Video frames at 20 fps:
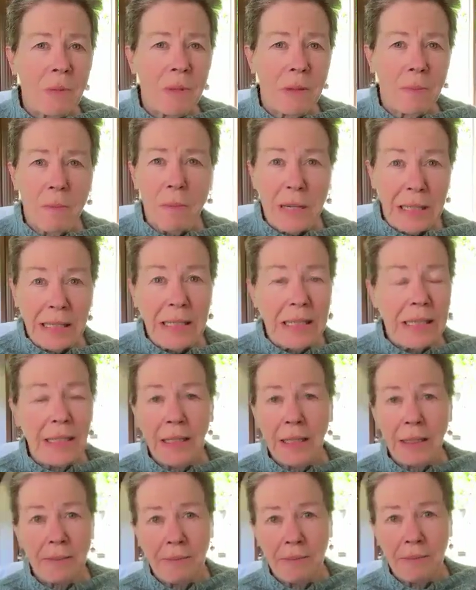
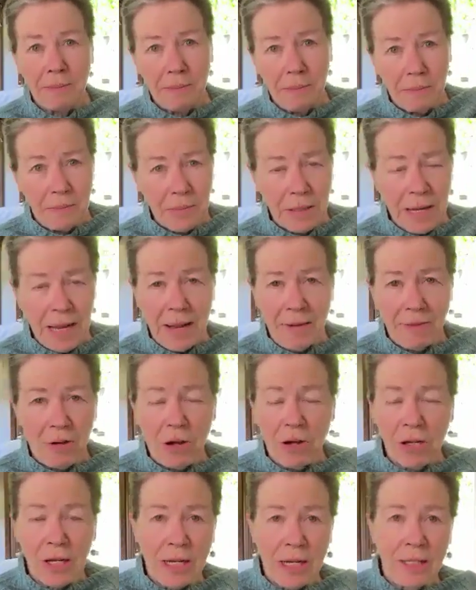Money, I have
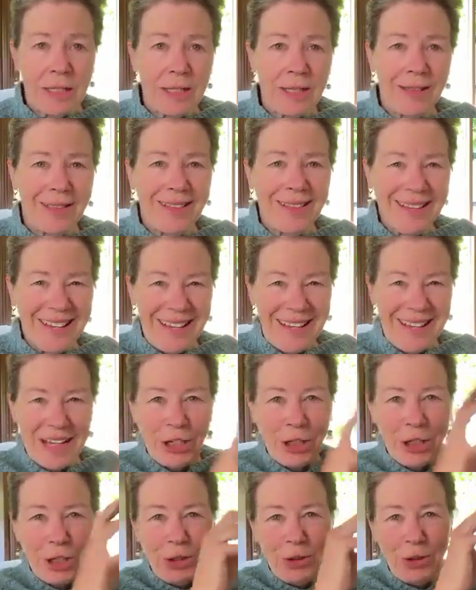all kinds of
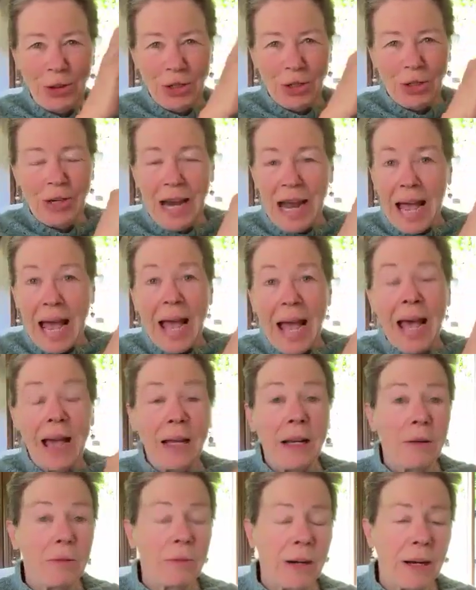issues or
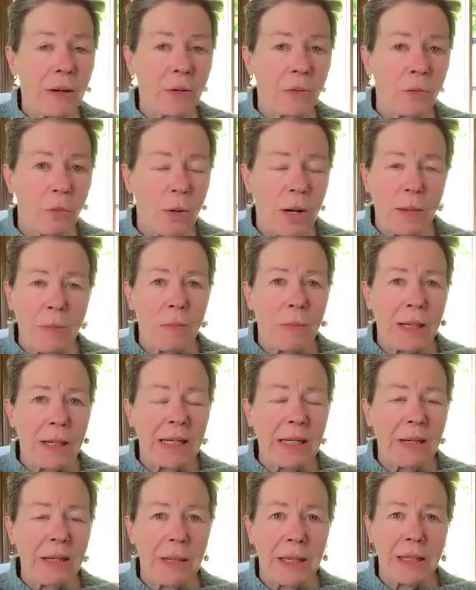had around what
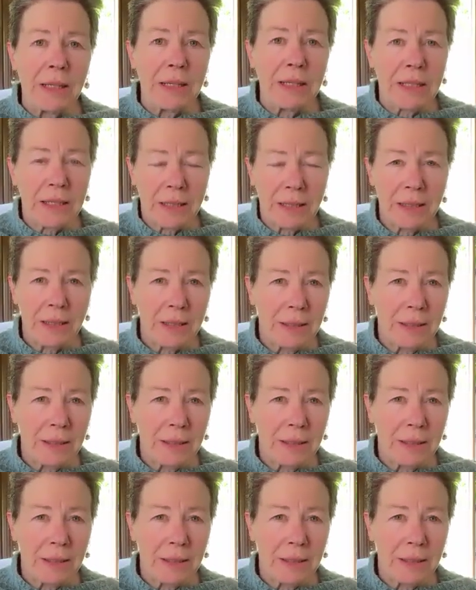money meant.